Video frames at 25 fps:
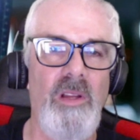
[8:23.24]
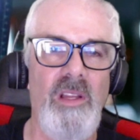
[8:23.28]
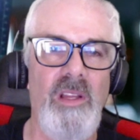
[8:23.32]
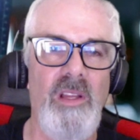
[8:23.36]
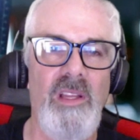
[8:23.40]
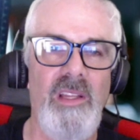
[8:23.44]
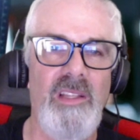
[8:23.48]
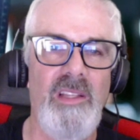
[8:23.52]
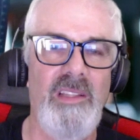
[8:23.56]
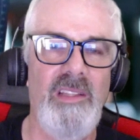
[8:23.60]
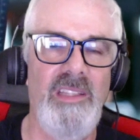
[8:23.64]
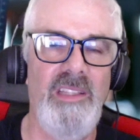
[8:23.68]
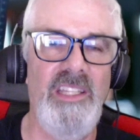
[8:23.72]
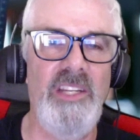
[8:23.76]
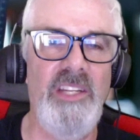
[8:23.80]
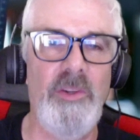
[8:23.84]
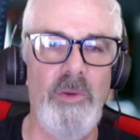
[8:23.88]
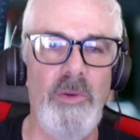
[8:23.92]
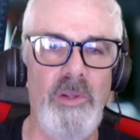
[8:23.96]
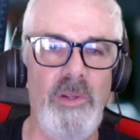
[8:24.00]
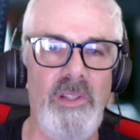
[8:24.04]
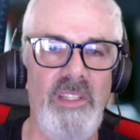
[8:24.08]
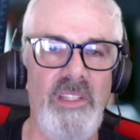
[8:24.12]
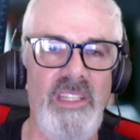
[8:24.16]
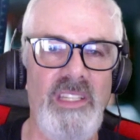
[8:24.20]

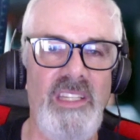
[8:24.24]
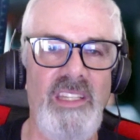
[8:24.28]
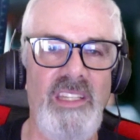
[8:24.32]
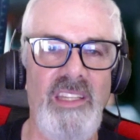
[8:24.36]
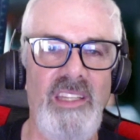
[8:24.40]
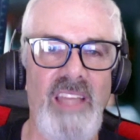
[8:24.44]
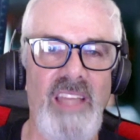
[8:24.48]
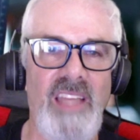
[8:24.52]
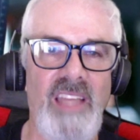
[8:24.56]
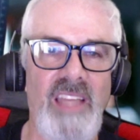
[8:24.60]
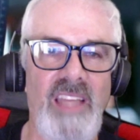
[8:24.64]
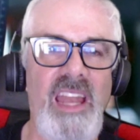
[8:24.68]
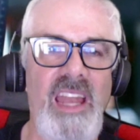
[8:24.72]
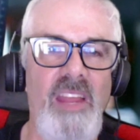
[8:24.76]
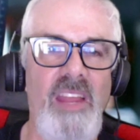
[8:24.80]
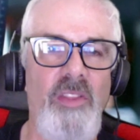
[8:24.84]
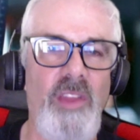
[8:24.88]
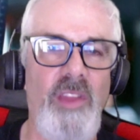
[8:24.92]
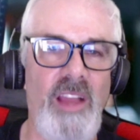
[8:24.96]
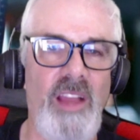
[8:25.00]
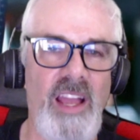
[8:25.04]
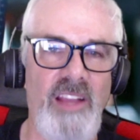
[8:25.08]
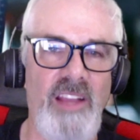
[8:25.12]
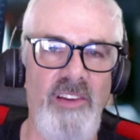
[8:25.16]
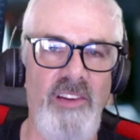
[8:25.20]
literally anything
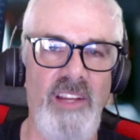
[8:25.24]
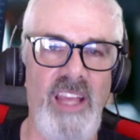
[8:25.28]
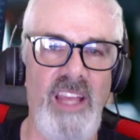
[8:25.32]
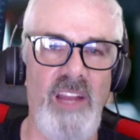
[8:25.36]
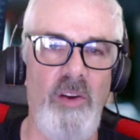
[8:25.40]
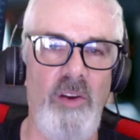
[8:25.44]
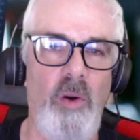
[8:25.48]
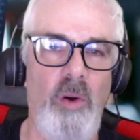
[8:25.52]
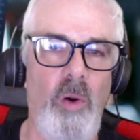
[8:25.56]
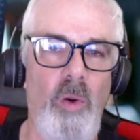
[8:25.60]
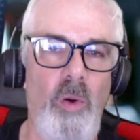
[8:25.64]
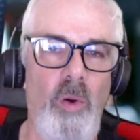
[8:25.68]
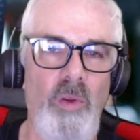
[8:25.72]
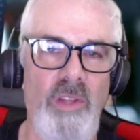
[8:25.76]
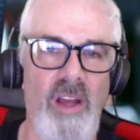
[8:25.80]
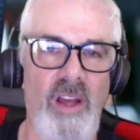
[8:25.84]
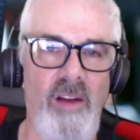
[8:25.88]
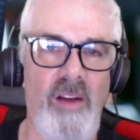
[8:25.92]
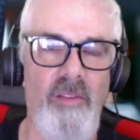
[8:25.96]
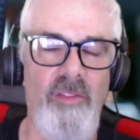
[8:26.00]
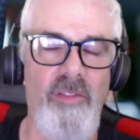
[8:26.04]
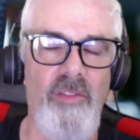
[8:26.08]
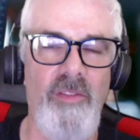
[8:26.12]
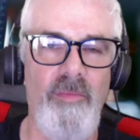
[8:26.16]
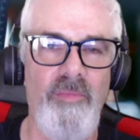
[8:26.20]
I could get a hold
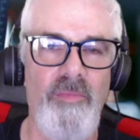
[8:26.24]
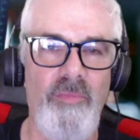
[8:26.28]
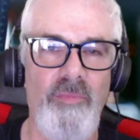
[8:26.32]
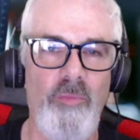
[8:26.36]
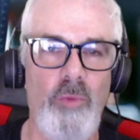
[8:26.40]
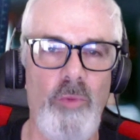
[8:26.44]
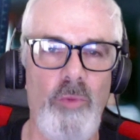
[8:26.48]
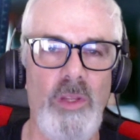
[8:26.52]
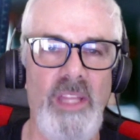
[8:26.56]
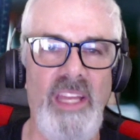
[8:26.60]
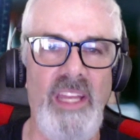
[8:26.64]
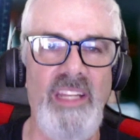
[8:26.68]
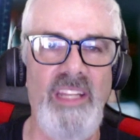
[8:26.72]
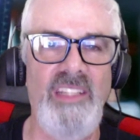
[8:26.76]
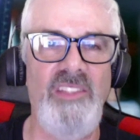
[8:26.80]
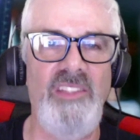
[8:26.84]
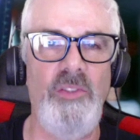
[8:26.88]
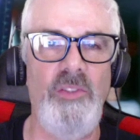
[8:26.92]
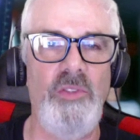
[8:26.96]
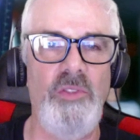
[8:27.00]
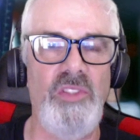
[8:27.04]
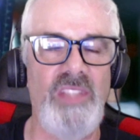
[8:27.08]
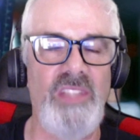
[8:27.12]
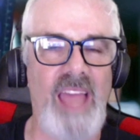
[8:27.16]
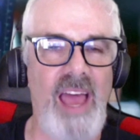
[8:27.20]
of related to
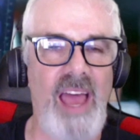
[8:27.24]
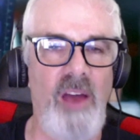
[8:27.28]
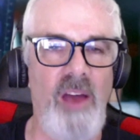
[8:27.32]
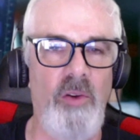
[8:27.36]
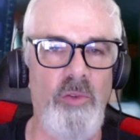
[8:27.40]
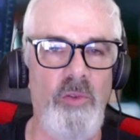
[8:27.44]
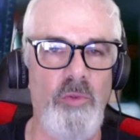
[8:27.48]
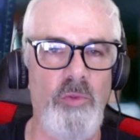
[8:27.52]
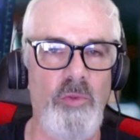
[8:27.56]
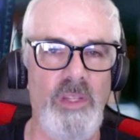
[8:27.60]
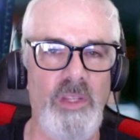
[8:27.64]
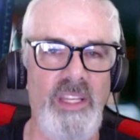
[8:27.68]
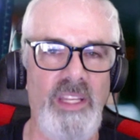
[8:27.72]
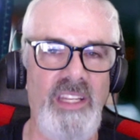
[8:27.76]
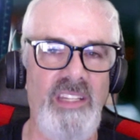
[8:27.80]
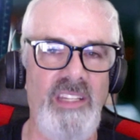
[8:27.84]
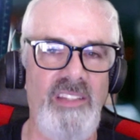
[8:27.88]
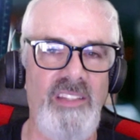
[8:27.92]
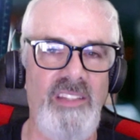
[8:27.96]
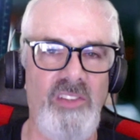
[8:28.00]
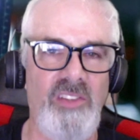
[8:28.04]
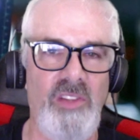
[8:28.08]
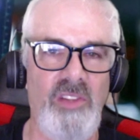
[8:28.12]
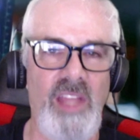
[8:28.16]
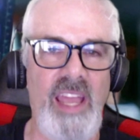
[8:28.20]
sound, related
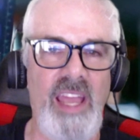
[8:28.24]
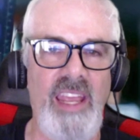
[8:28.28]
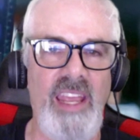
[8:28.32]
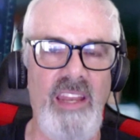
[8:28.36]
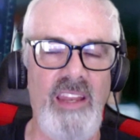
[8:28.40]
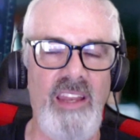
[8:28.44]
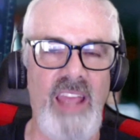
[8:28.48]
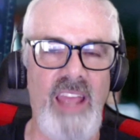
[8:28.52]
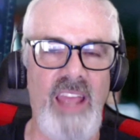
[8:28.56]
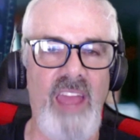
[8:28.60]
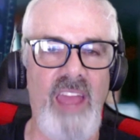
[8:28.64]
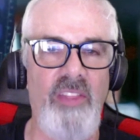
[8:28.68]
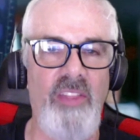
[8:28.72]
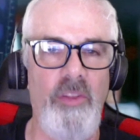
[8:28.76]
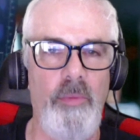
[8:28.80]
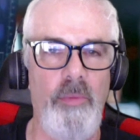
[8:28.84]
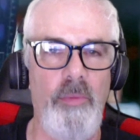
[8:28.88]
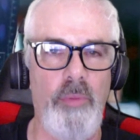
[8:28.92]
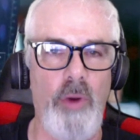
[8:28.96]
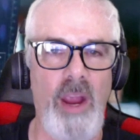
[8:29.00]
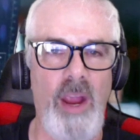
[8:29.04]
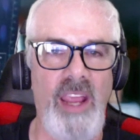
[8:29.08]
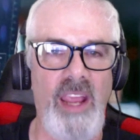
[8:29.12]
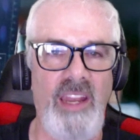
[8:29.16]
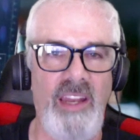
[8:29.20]
to light, and the
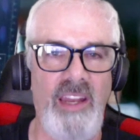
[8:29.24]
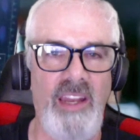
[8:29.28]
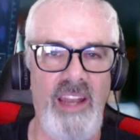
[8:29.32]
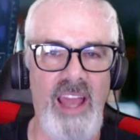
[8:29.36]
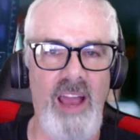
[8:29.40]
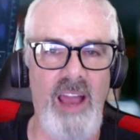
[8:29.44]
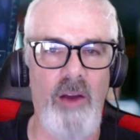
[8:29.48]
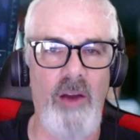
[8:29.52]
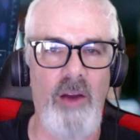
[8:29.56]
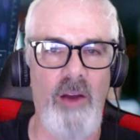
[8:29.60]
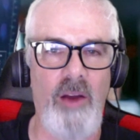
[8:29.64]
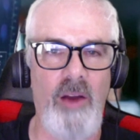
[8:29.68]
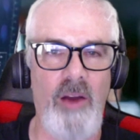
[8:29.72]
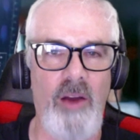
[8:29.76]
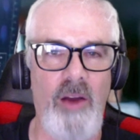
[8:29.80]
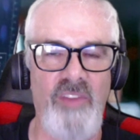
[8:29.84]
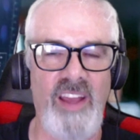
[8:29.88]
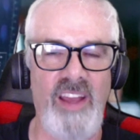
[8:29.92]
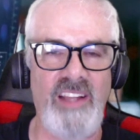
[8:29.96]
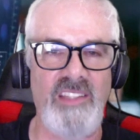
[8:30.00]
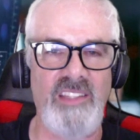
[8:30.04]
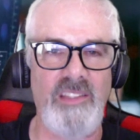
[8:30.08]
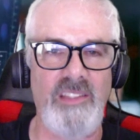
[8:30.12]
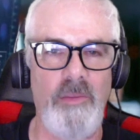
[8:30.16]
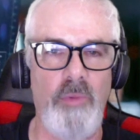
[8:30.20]
brain and how it
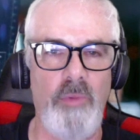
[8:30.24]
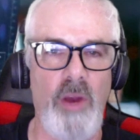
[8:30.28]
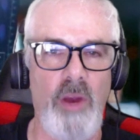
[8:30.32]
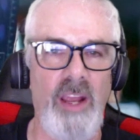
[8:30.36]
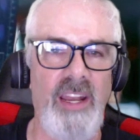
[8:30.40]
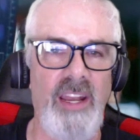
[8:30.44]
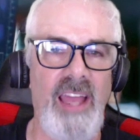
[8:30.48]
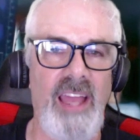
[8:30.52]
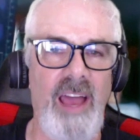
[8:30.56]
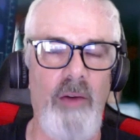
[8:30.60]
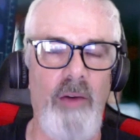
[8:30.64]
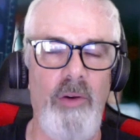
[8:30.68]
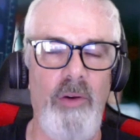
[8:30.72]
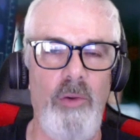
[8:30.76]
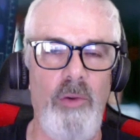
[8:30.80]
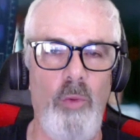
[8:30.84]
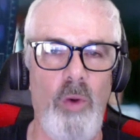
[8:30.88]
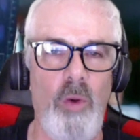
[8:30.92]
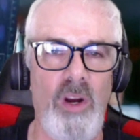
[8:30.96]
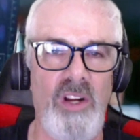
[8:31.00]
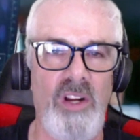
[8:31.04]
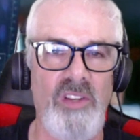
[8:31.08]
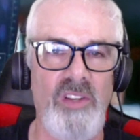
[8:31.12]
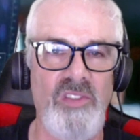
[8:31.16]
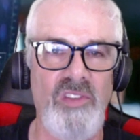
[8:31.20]
affects the brain, how it
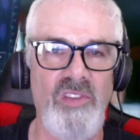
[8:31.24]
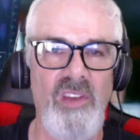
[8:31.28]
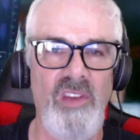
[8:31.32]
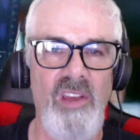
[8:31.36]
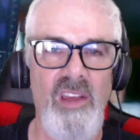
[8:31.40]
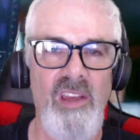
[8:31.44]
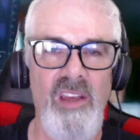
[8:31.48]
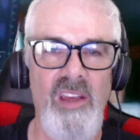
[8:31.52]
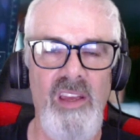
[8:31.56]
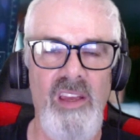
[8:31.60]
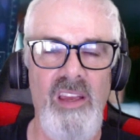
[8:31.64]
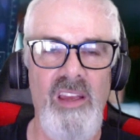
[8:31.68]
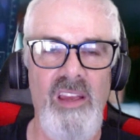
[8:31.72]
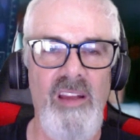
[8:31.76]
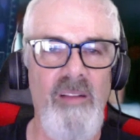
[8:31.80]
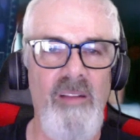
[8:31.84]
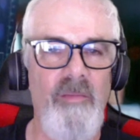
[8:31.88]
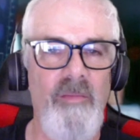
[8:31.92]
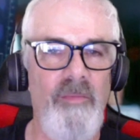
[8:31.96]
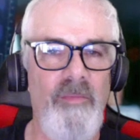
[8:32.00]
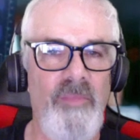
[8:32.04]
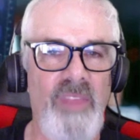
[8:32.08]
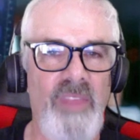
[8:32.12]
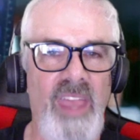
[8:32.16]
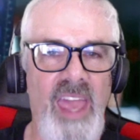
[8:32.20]
works.
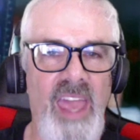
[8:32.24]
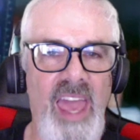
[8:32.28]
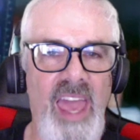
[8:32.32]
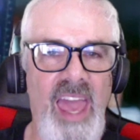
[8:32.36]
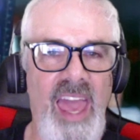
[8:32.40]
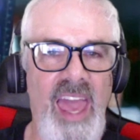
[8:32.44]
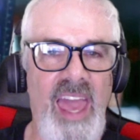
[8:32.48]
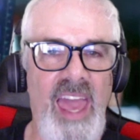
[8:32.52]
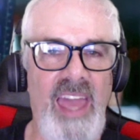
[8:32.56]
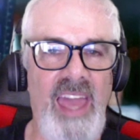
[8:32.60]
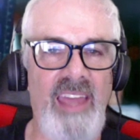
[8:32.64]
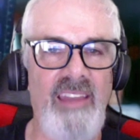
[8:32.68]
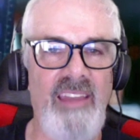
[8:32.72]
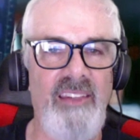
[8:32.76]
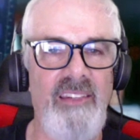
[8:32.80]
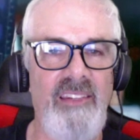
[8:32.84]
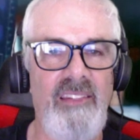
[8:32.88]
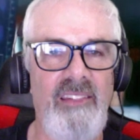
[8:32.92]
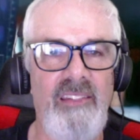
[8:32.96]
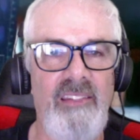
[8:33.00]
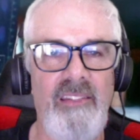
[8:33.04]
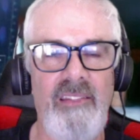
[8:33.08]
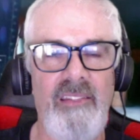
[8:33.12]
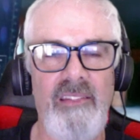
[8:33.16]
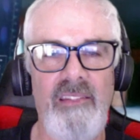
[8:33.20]
And
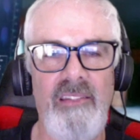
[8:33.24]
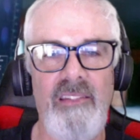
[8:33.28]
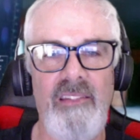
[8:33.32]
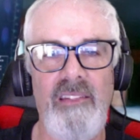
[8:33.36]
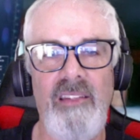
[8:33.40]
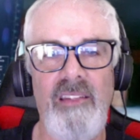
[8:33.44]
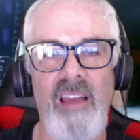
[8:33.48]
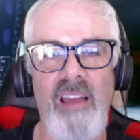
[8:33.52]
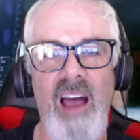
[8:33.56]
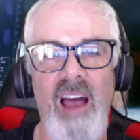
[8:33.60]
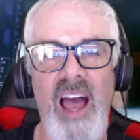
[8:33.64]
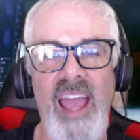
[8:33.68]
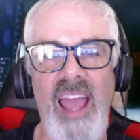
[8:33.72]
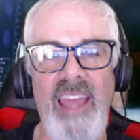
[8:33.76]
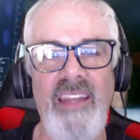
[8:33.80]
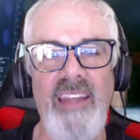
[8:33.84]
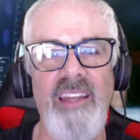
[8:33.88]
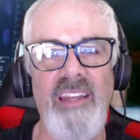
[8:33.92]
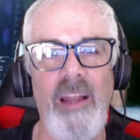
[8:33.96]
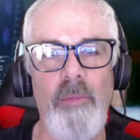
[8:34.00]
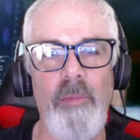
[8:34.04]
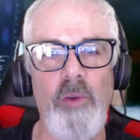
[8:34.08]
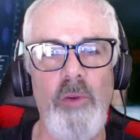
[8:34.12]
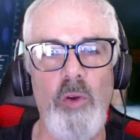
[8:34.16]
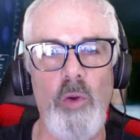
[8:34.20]
I ended
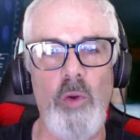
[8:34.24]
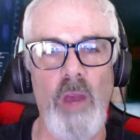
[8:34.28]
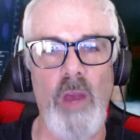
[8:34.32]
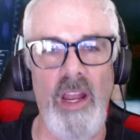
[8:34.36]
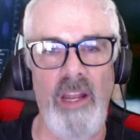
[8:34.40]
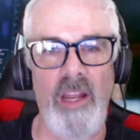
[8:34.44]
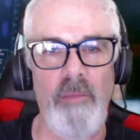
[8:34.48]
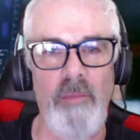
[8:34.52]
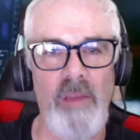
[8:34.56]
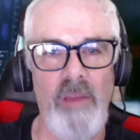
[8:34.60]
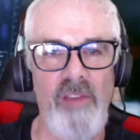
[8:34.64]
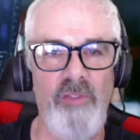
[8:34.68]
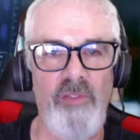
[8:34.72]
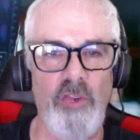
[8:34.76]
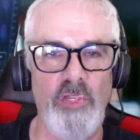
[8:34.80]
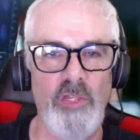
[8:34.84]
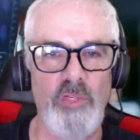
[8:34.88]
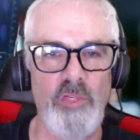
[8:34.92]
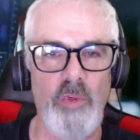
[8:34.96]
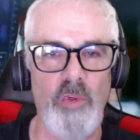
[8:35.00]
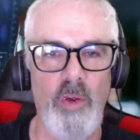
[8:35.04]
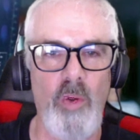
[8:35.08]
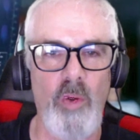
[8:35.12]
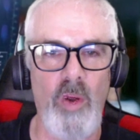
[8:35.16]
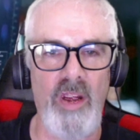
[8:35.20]
up creating my first
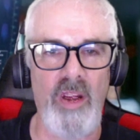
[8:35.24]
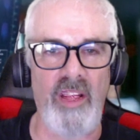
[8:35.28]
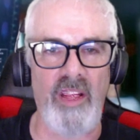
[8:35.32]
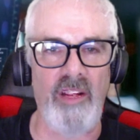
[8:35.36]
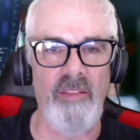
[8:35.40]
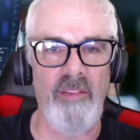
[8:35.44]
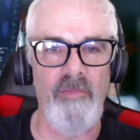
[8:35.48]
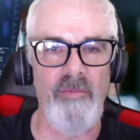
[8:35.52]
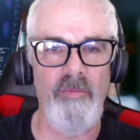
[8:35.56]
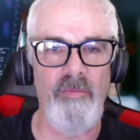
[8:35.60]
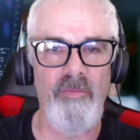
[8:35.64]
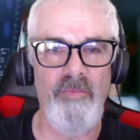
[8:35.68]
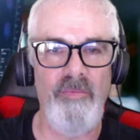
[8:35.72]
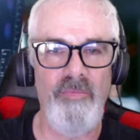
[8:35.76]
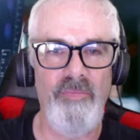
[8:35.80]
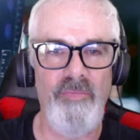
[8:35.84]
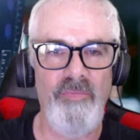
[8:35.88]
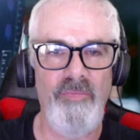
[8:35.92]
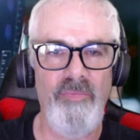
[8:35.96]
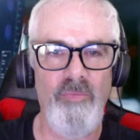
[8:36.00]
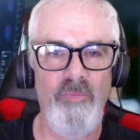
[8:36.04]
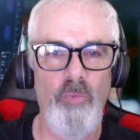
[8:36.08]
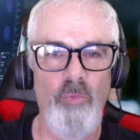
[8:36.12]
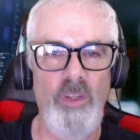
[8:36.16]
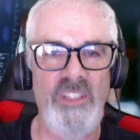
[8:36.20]
recording,
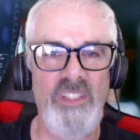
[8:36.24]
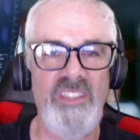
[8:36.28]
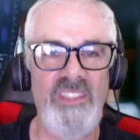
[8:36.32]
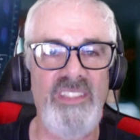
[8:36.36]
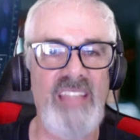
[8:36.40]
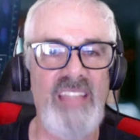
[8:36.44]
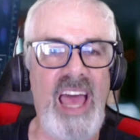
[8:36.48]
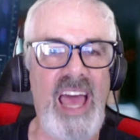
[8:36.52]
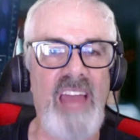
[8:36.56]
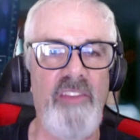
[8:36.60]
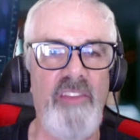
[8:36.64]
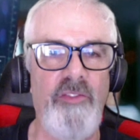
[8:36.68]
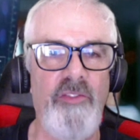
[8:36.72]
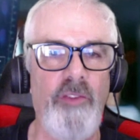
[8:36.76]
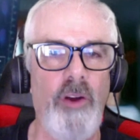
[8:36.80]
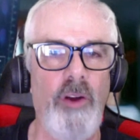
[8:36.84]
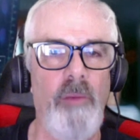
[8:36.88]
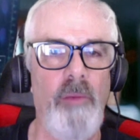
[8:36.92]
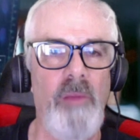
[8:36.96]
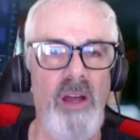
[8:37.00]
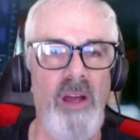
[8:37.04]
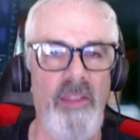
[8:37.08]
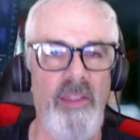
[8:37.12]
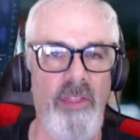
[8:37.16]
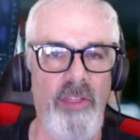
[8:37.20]
which sat for a
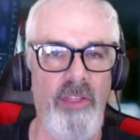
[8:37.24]
month.